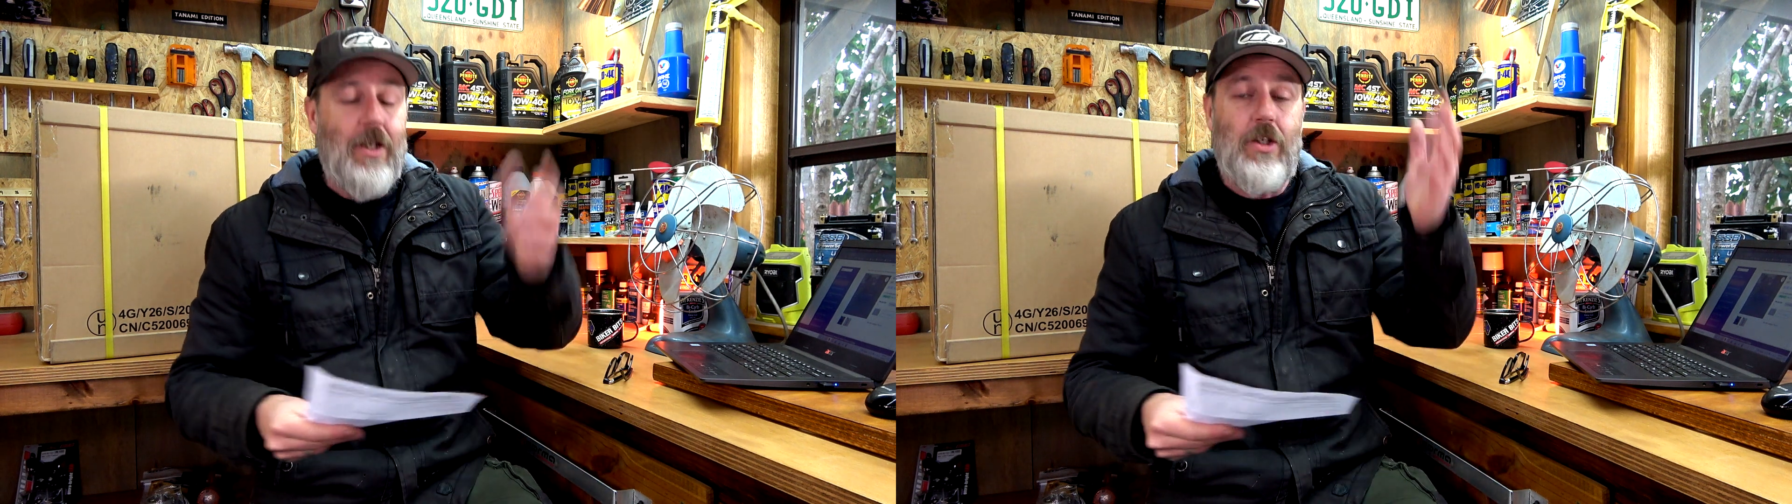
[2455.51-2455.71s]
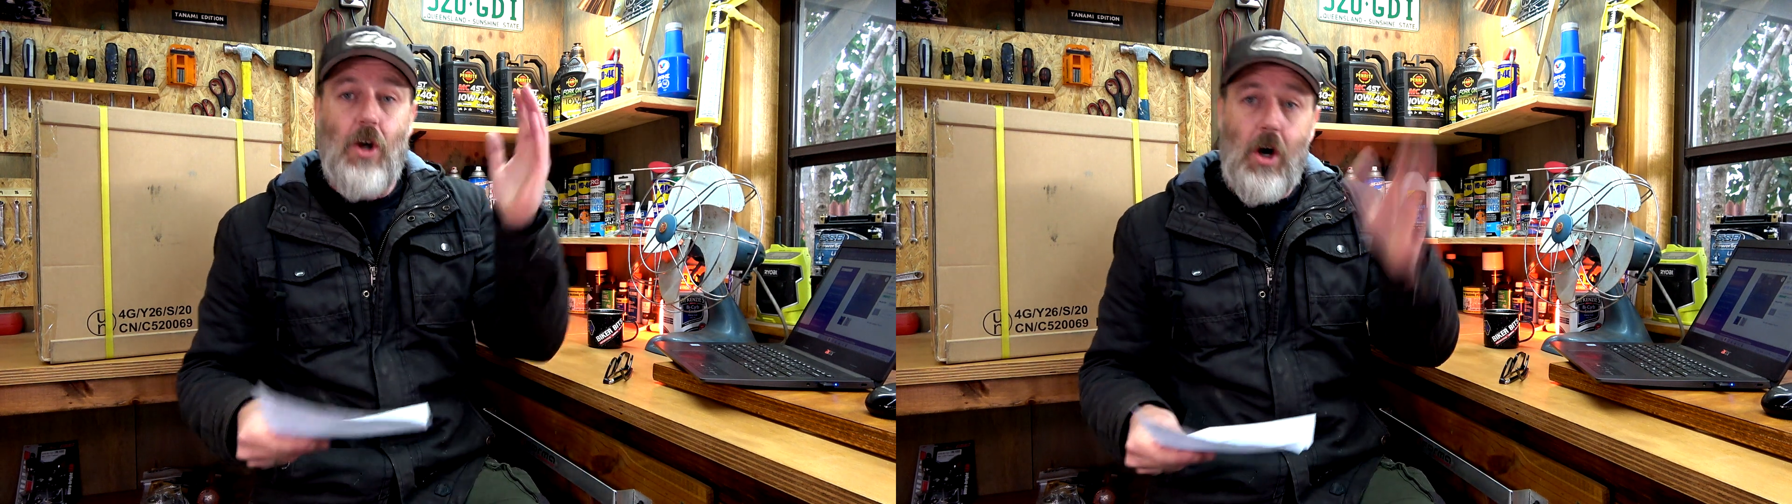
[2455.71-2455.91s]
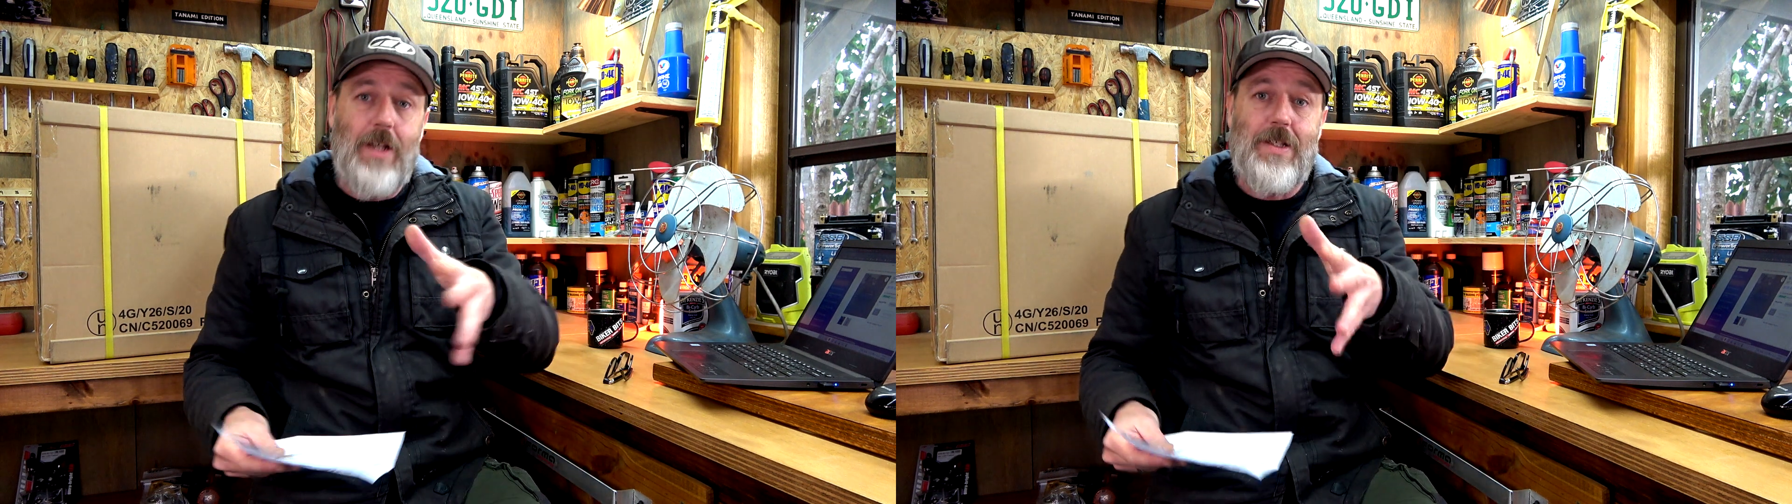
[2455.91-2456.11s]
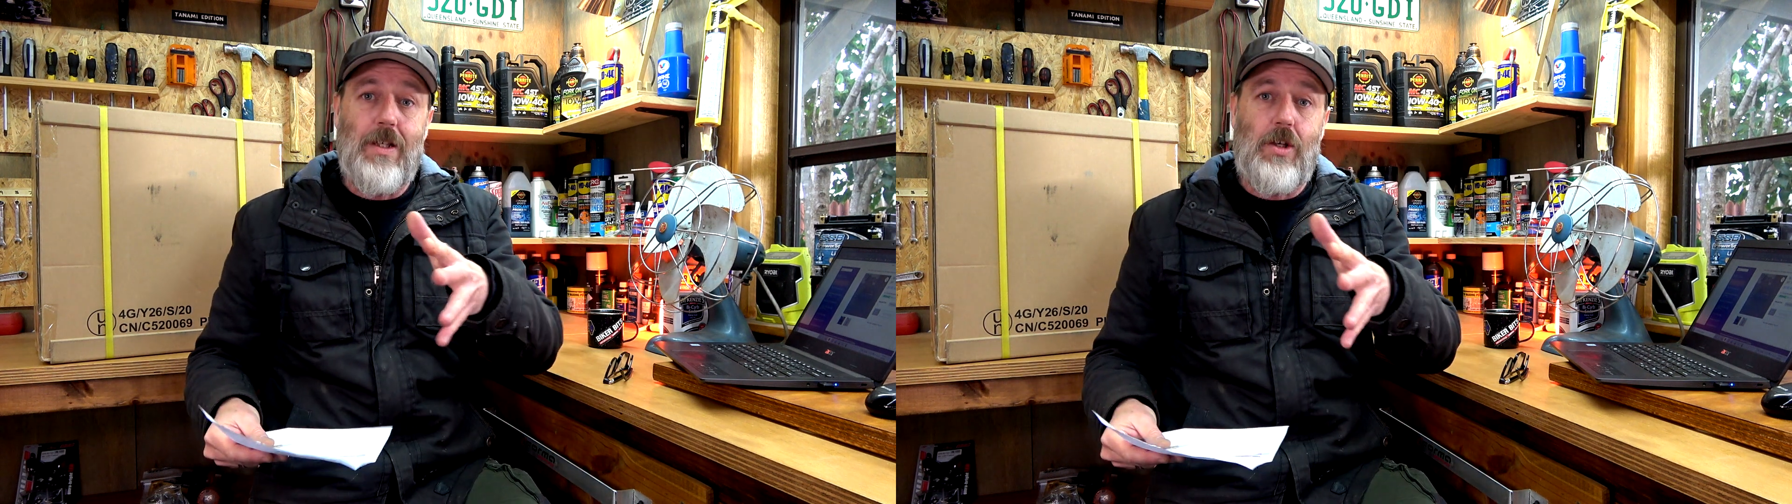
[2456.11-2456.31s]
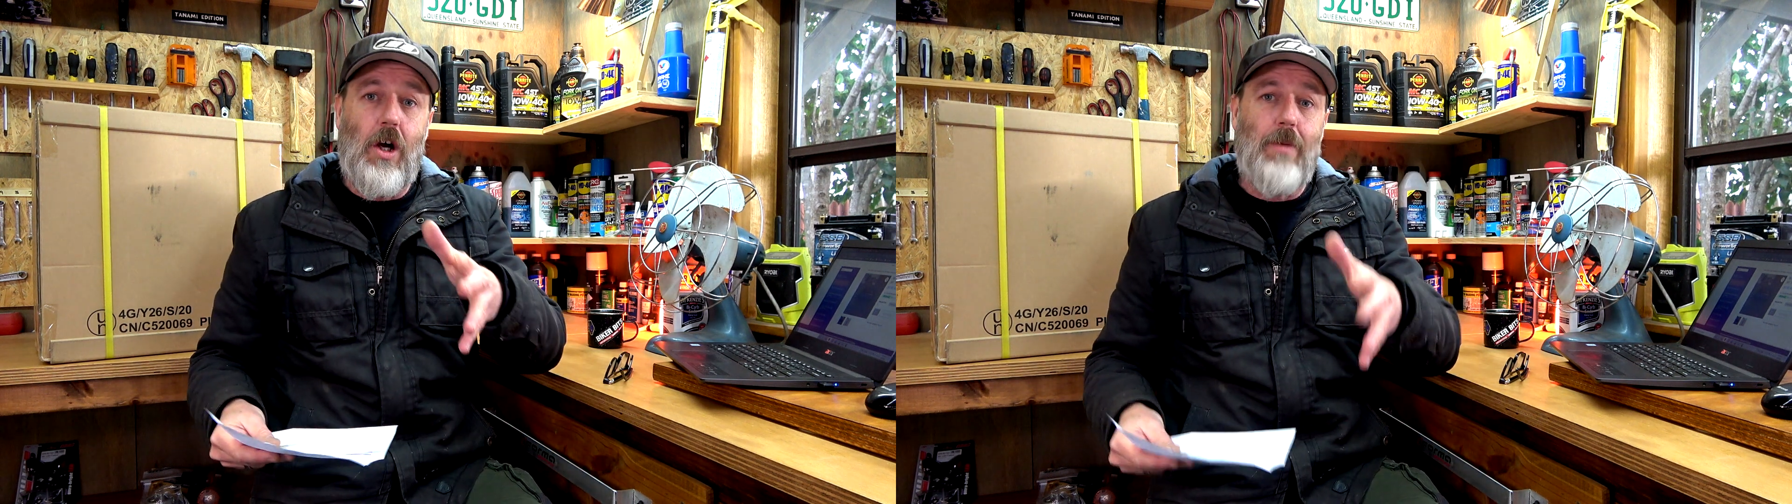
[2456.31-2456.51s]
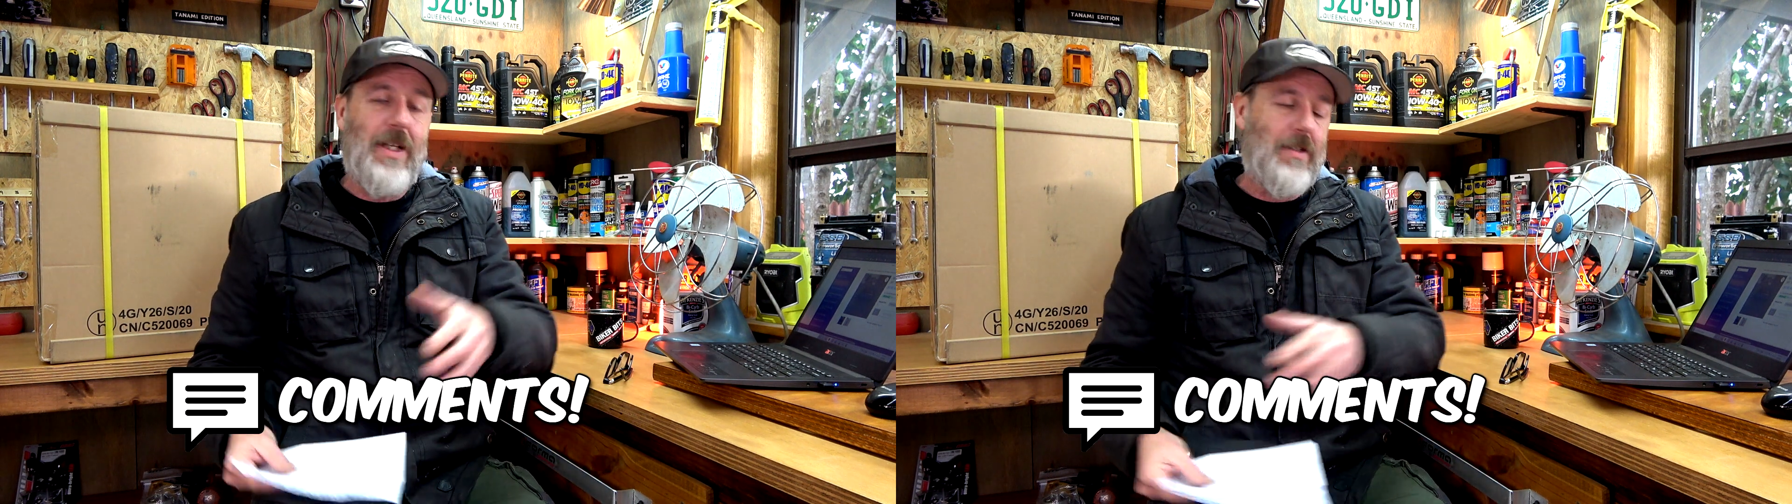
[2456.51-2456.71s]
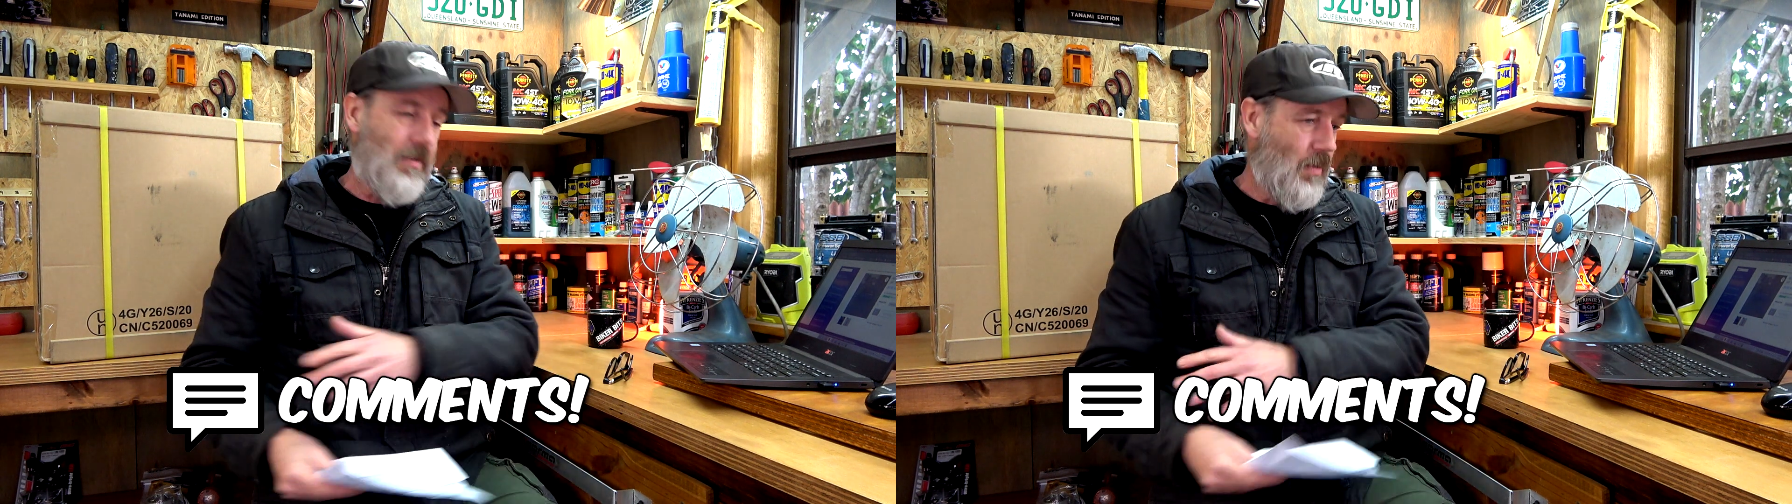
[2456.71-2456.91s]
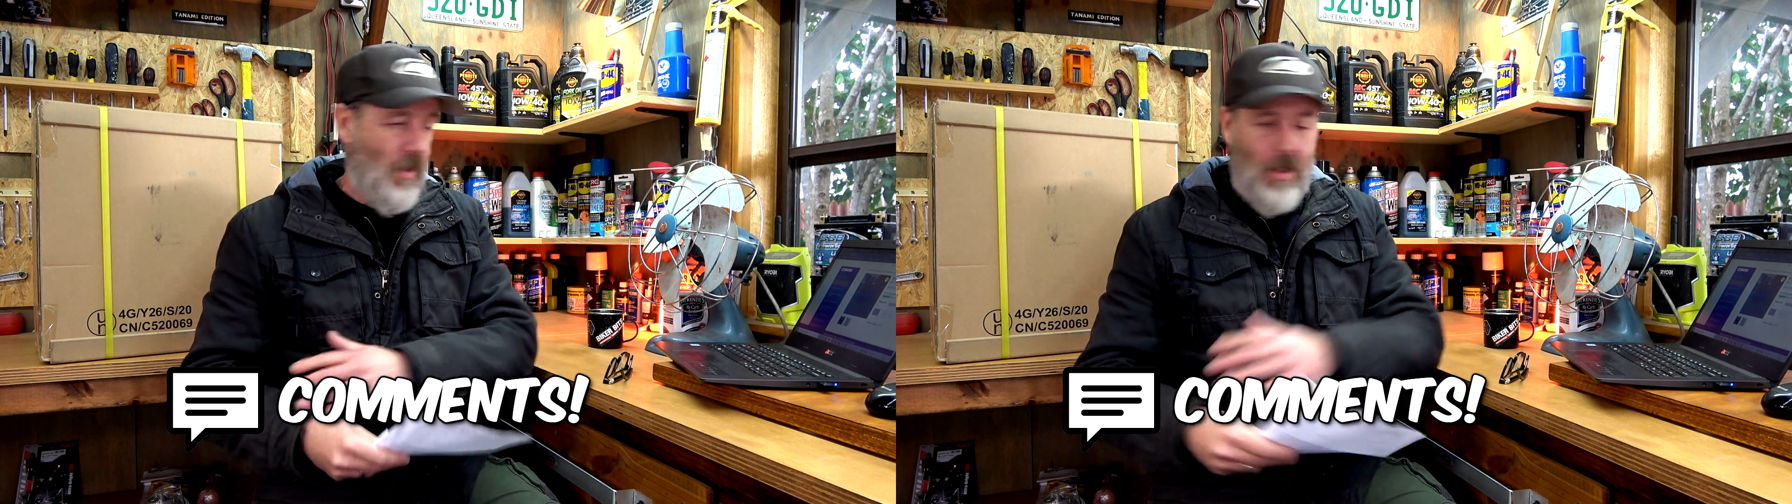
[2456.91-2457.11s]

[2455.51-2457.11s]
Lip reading: Guys, in the comments,